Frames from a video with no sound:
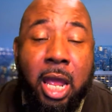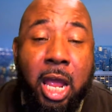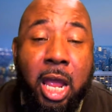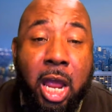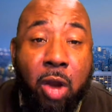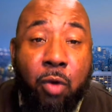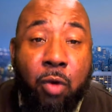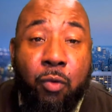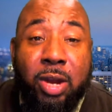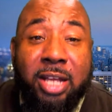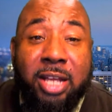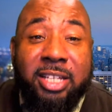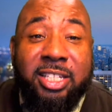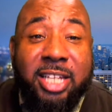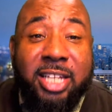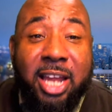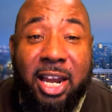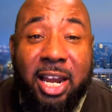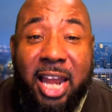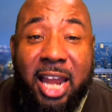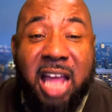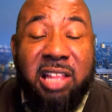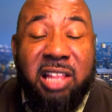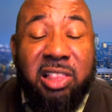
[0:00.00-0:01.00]
and risk their
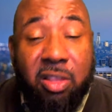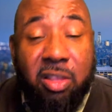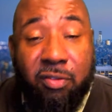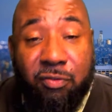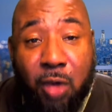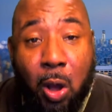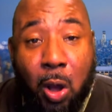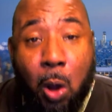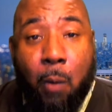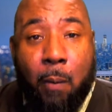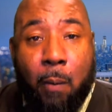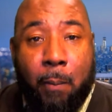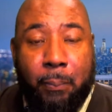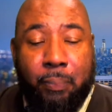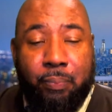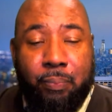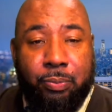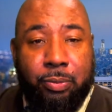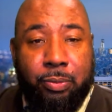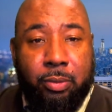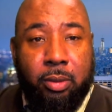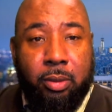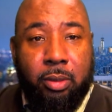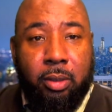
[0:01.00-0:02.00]
life to vote.
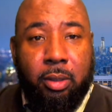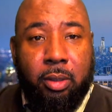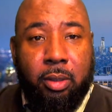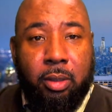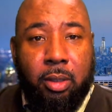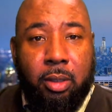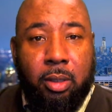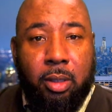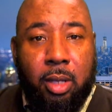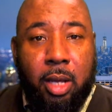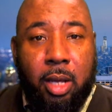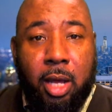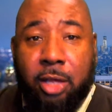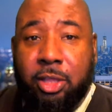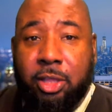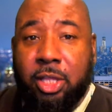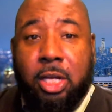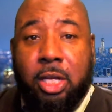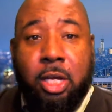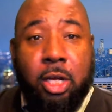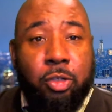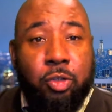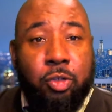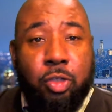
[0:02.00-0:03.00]
Other
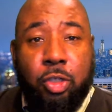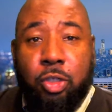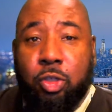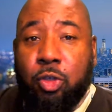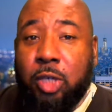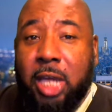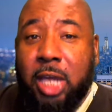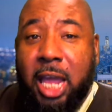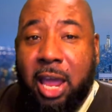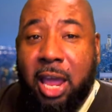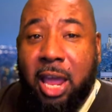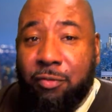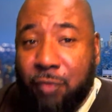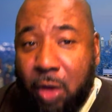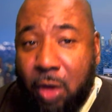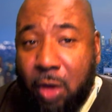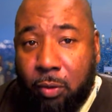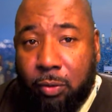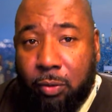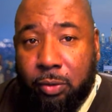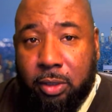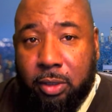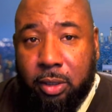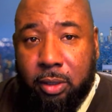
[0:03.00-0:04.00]
countries, you can't
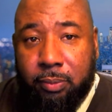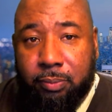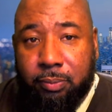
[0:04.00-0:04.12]
vote.